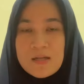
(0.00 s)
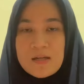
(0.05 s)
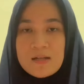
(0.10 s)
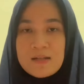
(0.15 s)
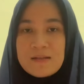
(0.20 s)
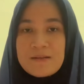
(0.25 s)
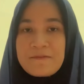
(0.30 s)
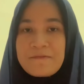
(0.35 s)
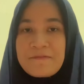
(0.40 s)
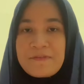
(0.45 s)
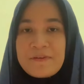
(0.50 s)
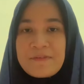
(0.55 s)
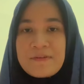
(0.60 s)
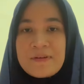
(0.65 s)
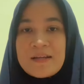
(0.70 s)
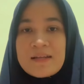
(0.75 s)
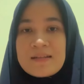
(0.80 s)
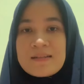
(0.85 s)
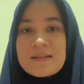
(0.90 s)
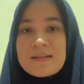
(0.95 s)

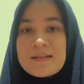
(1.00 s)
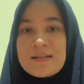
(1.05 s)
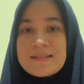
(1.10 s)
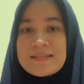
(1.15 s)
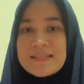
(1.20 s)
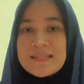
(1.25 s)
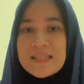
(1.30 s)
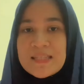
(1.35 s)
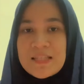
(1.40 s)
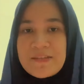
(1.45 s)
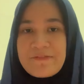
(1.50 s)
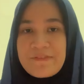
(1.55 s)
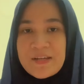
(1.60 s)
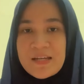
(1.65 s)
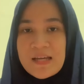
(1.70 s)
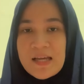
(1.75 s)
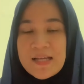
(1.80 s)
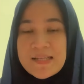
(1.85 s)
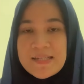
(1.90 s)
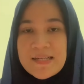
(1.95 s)
Reviewing the needs
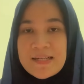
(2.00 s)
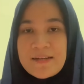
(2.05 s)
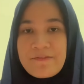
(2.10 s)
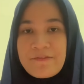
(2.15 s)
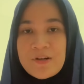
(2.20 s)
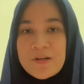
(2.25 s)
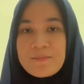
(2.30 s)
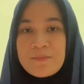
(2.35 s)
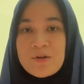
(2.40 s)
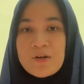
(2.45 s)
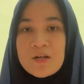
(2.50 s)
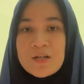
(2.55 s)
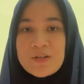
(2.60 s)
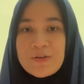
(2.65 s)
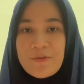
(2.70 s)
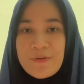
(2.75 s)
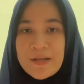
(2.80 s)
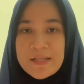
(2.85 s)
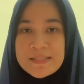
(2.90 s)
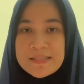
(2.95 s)
identification from core
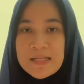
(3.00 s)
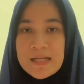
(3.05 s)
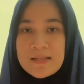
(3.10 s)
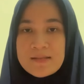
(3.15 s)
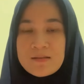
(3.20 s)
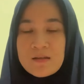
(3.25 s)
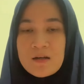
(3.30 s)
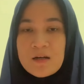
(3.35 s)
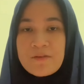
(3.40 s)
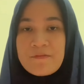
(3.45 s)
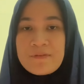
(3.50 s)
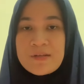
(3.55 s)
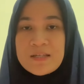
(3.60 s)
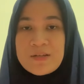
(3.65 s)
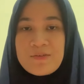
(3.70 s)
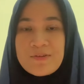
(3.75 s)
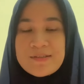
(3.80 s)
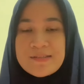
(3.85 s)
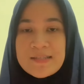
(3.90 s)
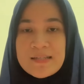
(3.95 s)
questions of
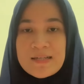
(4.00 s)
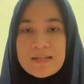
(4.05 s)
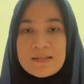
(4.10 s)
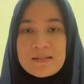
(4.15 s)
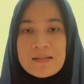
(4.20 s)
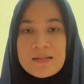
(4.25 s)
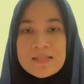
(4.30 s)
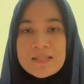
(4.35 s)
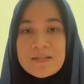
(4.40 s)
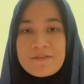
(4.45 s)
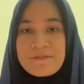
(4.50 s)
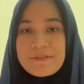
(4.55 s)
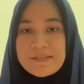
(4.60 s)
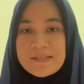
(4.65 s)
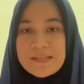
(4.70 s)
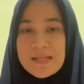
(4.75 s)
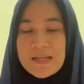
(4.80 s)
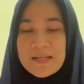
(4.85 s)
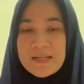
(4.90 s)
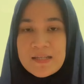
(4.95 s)
linguistic needs,
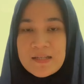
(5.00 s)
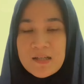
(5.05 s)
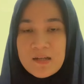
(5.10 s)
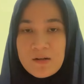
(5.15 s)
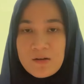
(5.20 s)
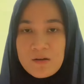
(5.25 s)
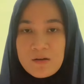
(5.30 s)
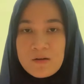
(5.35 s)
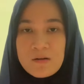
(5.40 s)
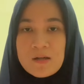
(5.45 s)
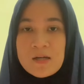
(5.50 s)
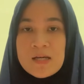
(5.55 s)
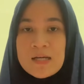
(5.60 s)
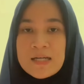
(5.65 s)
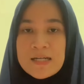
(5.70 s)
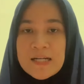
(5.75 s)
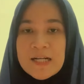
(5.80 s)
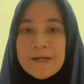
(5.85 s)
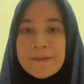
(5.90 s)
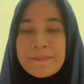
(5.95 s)
emphasizing or
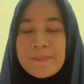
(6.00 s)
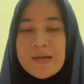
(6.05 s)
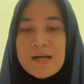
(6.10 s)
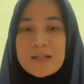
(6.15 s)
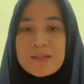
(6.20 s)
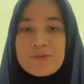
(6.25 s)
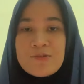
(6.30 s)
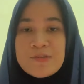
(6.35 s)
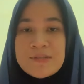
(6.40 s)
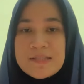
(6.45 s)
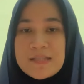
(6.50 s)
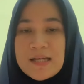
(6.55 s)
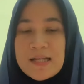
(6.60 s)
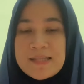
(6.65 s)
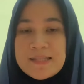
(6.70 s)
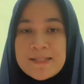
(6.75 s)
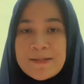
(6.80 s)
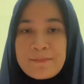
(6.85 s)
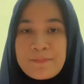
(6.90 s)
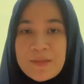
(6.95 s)
come back to see and
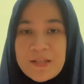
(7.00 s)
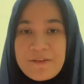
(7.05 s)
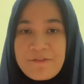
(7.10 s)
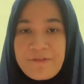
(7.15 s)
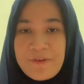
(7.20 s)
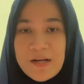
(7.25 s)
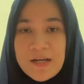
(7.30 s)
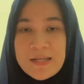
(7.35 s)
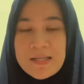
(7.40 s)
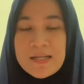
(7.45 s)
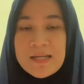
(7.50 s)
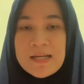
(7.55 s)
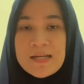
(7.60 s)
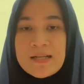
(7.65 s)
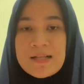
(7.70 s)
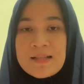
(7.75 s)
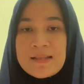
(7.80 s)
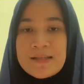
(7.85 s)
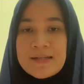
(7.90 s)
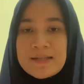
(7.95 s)
simplify
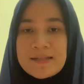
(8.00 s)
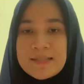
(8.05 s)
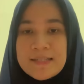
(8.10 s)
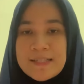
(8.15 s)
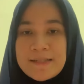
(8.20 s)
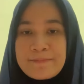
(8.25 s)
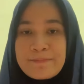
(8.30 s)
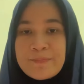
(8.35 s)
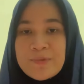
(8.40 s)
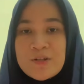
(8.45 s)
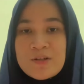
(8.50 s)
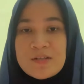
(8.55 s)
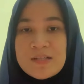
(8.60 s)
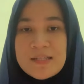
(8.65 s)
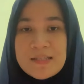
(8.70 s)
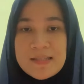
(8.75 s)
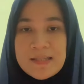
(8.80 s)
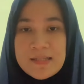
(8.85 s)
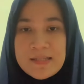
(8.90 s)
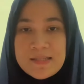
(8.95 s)
learning
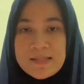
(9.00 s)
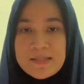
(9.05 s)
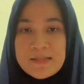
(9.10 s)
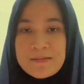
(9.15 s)
priorities.